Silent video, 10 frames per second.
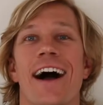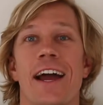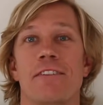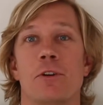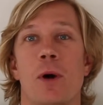
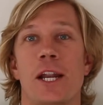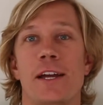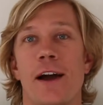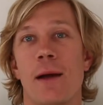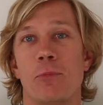Hi
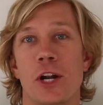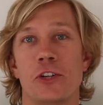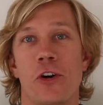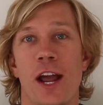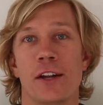everybody, I'm
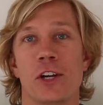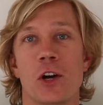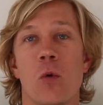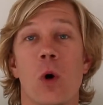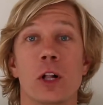Brent.
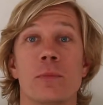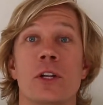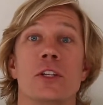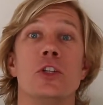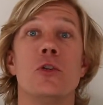Welcome
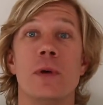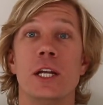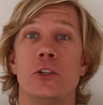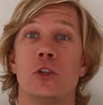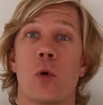to the
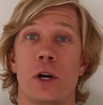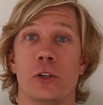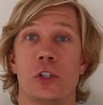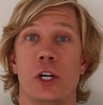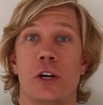2-minute
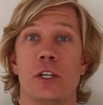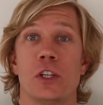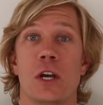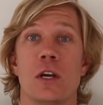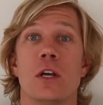tutorial
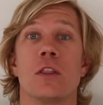series.